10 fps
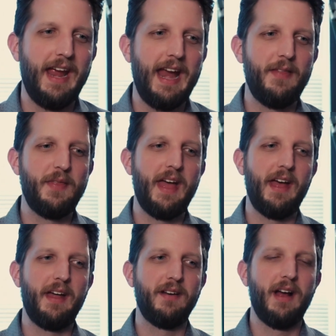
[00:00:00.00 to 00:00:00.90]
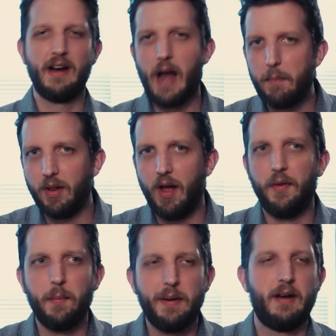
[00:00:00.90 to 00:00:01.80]
And then a couple
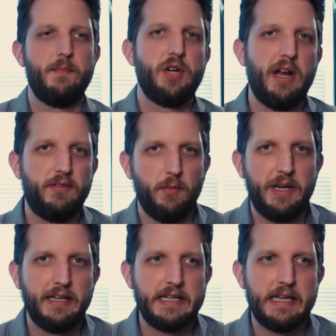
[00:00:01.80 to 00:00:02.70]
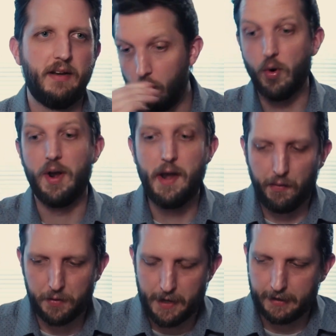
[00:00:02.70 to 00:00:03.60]
other pickup shots that we had to get over
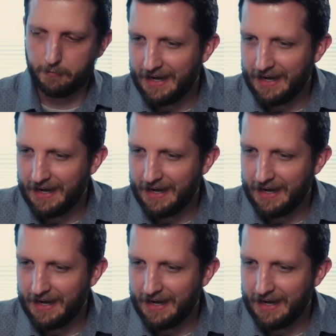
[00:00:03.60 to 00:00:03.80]
another night.